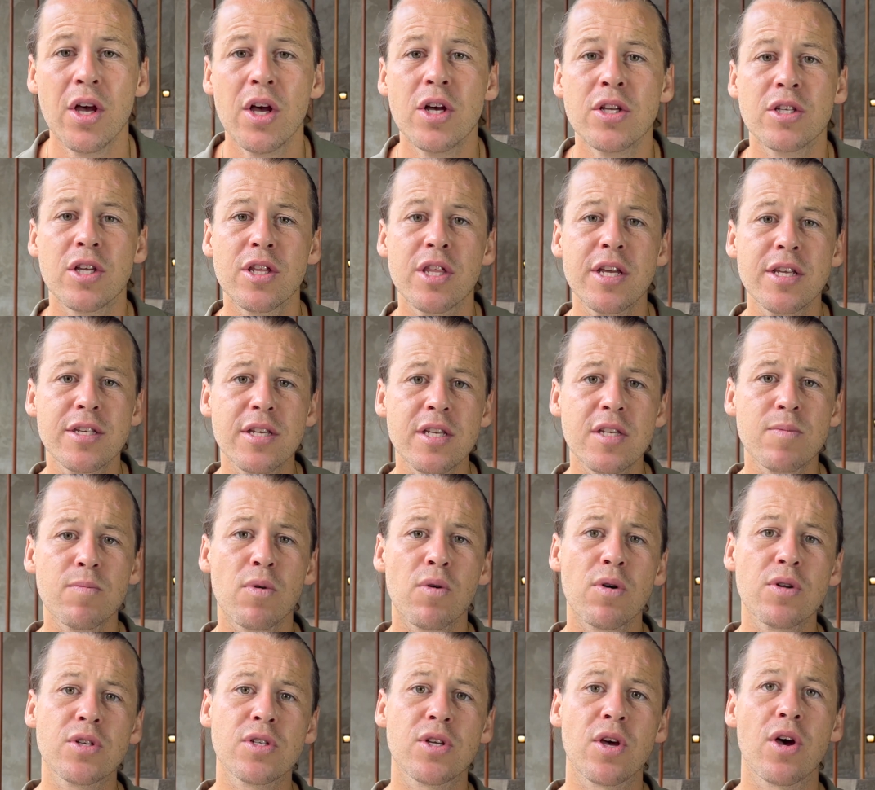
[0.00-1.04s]
So this is
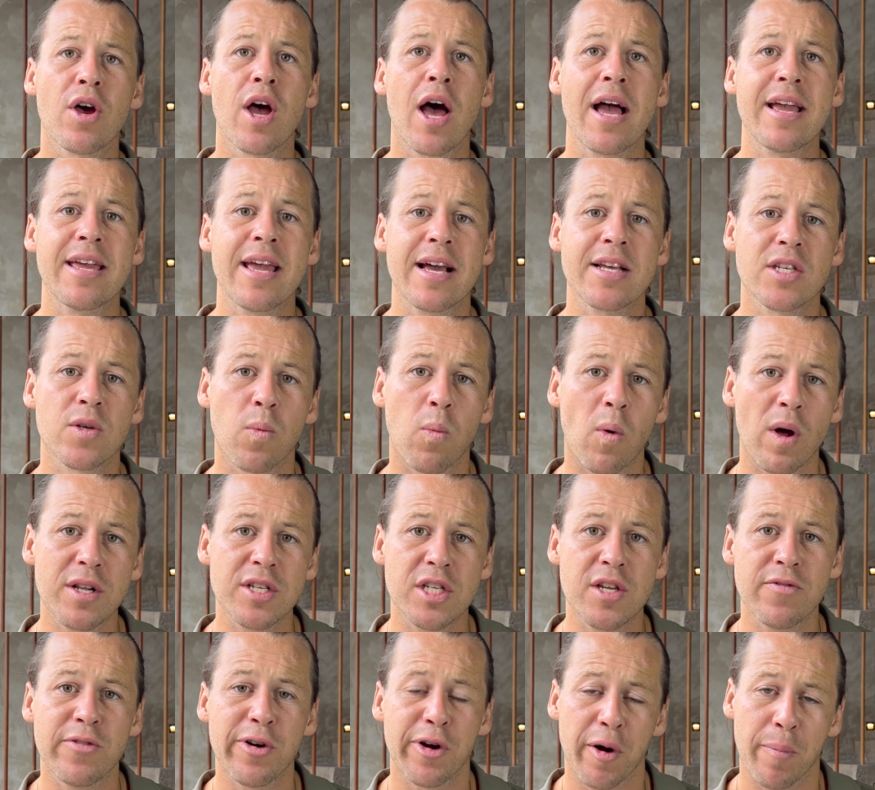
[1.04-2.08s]
more so, I guess,
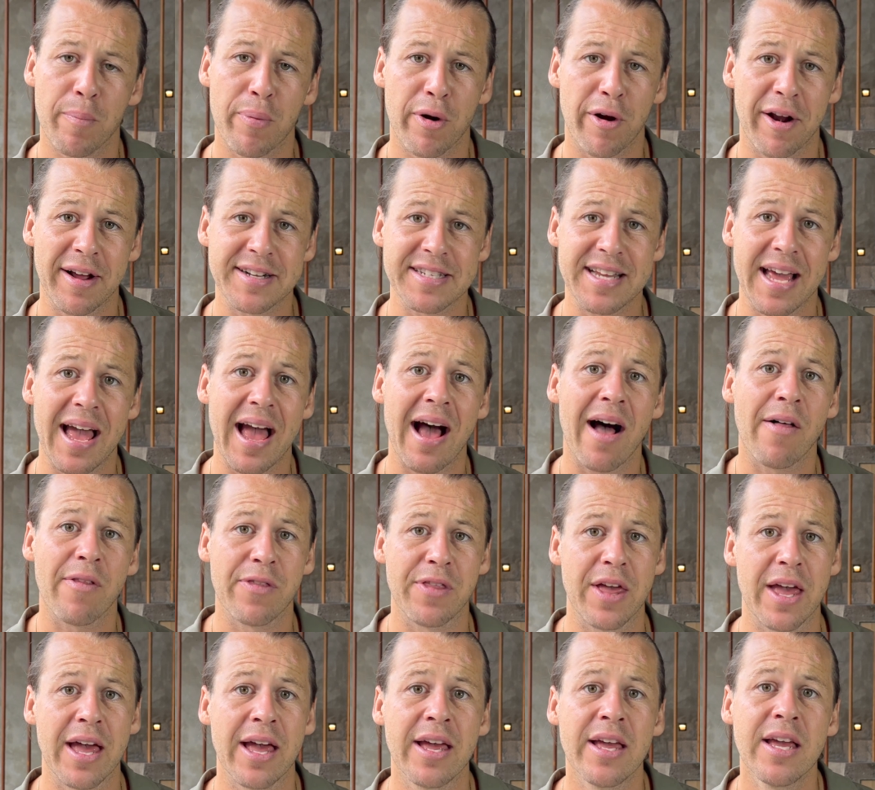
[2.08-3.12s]
once you've got a product out
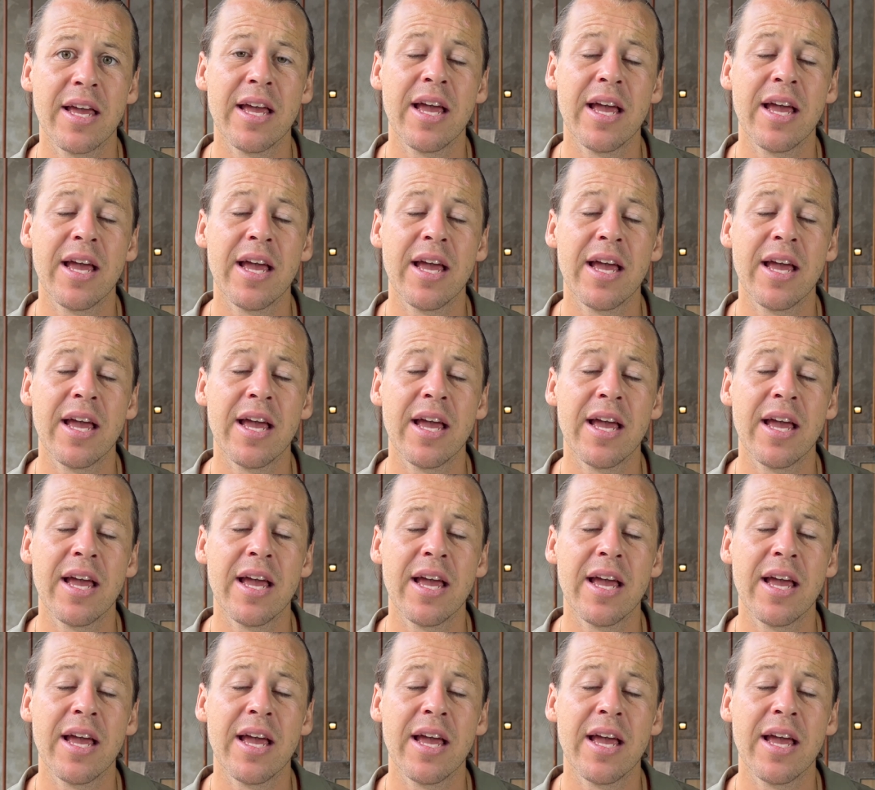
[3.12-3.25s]
there.